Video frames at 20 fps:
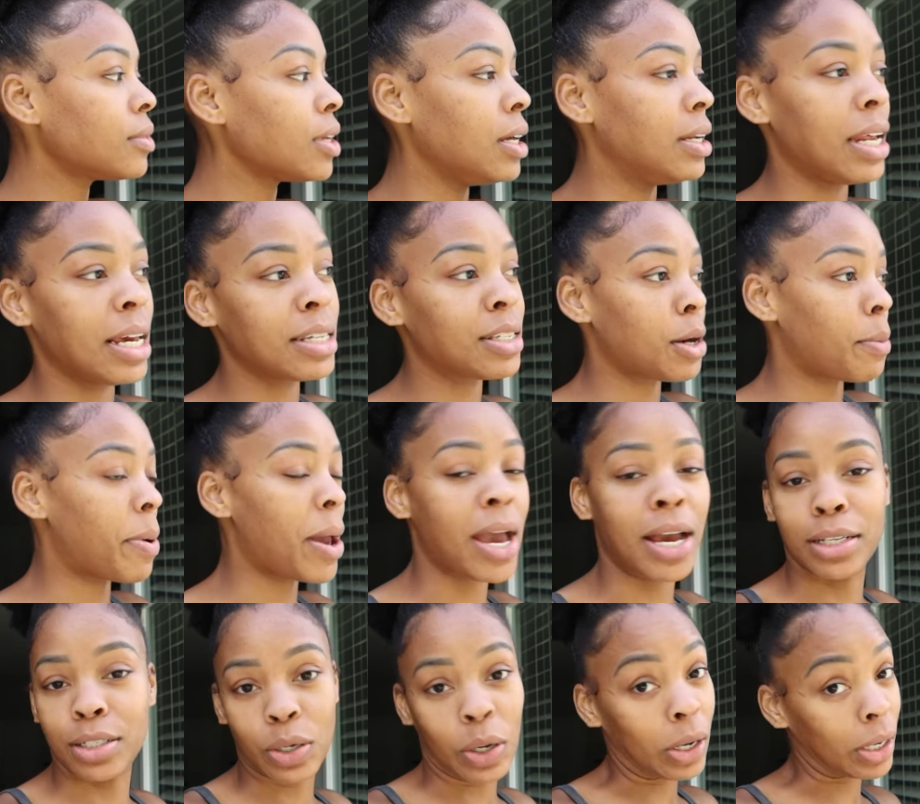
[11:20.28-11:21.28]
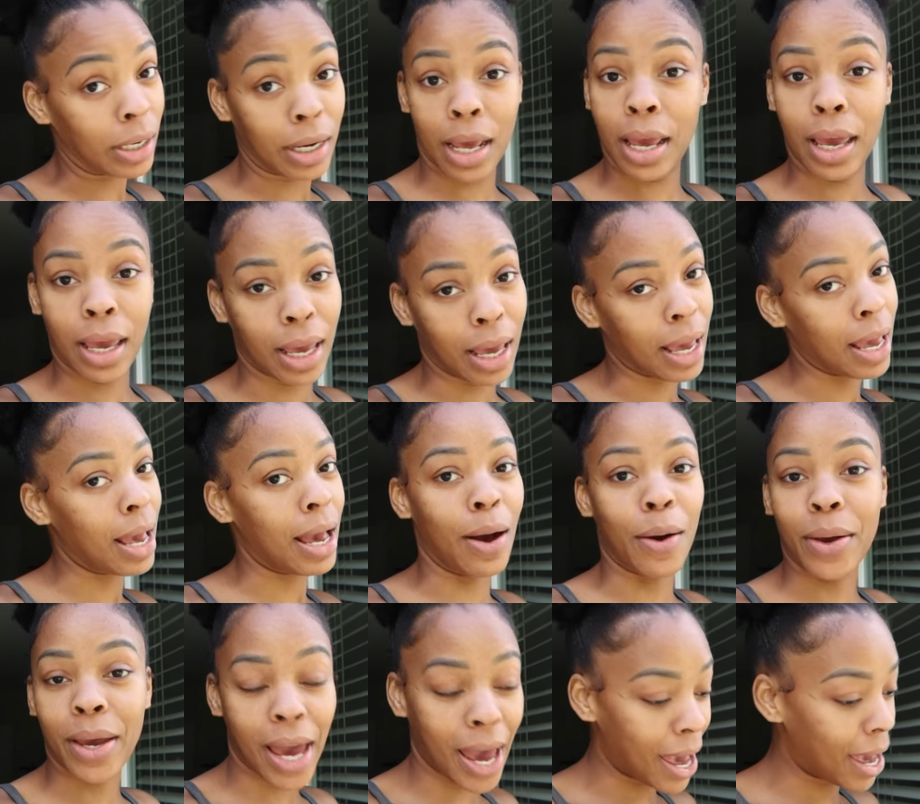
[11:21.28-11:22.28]
they surpass all of that,
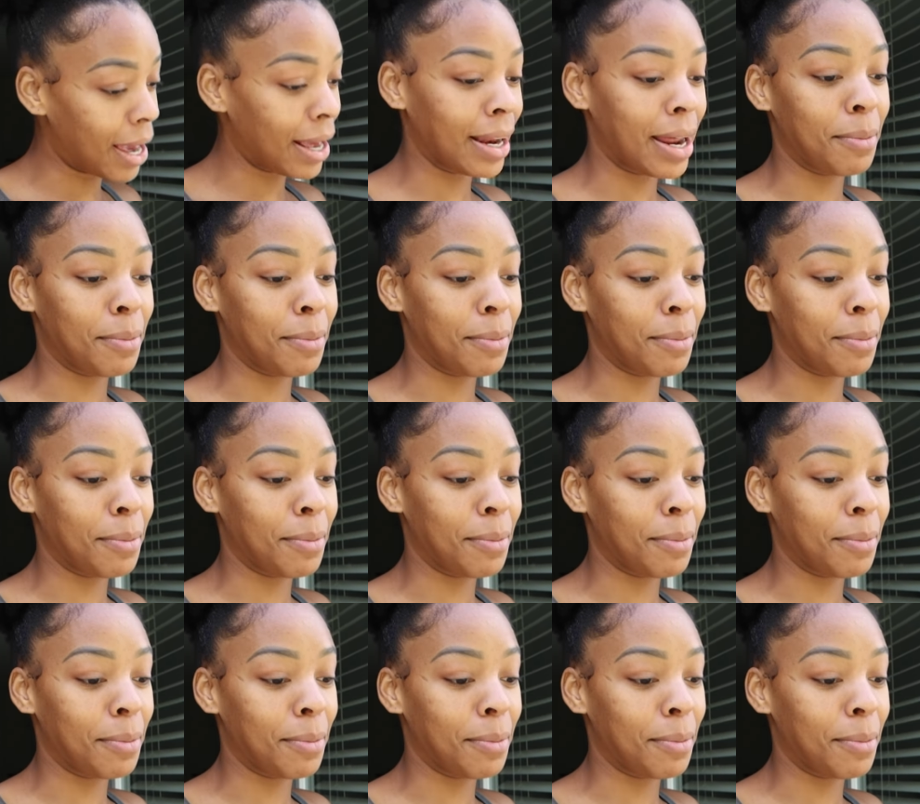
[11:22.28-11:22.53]
okay?